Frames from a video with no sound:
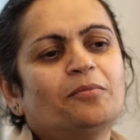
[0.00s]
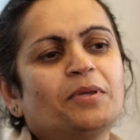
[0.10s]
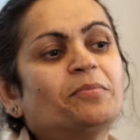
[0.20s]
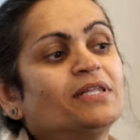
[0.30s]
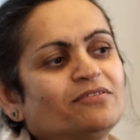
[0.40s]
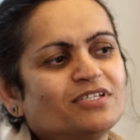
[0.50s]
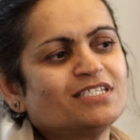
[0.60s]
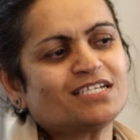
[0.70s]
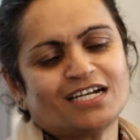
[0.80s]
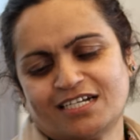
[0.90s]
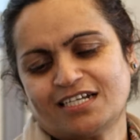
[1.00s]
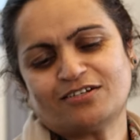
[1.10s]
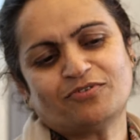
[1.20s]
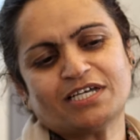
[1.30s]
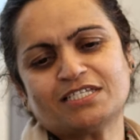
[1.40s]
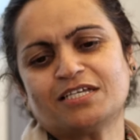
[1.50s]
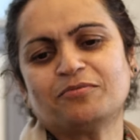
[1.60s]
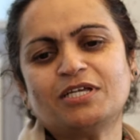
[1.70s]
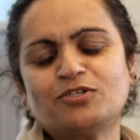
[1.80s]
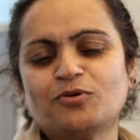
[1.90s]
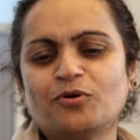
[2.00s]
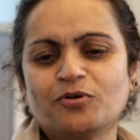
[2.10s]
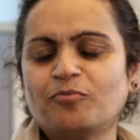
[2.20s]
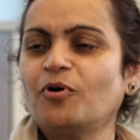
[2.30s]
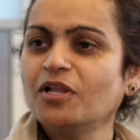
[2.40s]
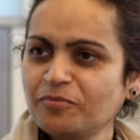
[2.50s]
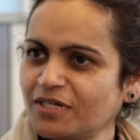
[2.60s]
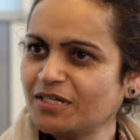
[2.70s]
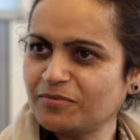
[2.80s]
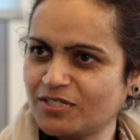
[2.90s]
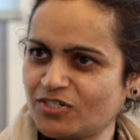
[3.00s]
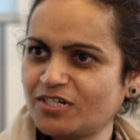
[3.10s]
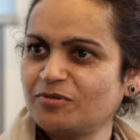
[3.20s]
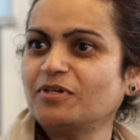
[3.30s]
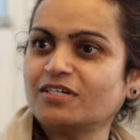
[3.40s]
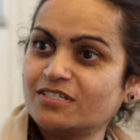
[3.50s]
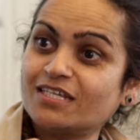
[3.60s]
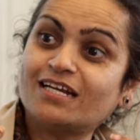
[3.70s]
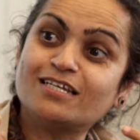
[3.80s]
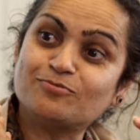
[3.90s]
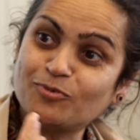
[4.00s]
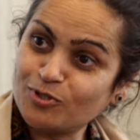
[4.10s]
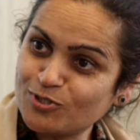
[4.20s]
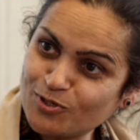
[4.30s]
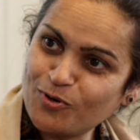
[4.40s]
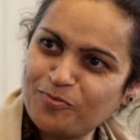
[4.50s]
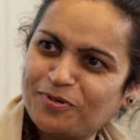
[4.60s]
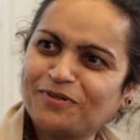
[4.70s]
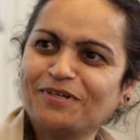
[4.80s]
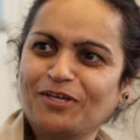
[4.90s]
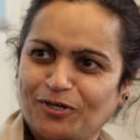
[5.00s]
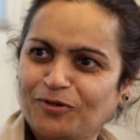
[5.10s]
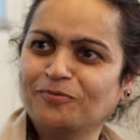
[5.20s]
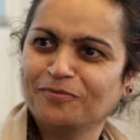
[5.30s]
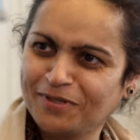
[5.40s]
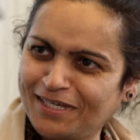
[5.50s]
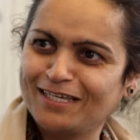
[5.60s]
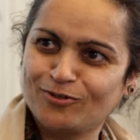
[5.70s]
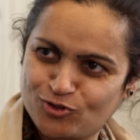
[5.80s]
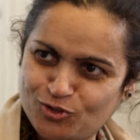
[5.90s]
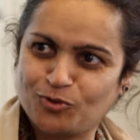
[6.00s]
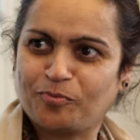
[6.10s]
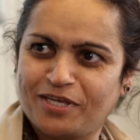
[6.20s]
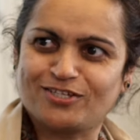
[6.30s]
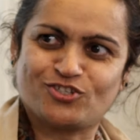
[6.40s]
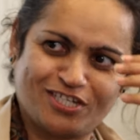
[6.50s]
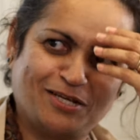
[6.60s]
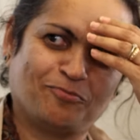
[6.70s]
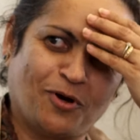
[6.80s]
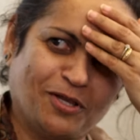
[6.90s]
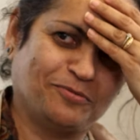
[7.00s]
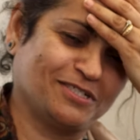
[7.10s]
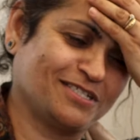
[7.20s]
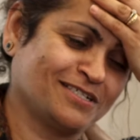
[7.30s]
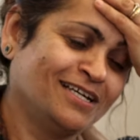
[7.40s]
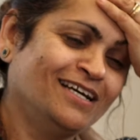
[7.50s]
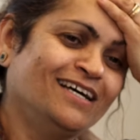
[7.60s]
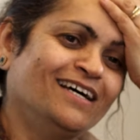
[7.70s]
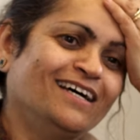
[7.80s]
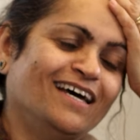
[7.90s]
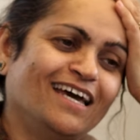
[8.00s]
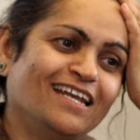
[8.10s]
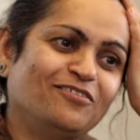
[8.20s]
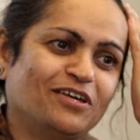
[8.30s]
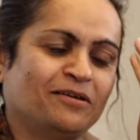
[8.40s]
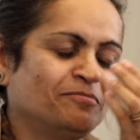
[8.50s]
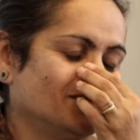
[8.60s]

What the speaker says: People even started advising me to go to polymer chemistry because that has more scope, You should do PhD in polymers. Anyway.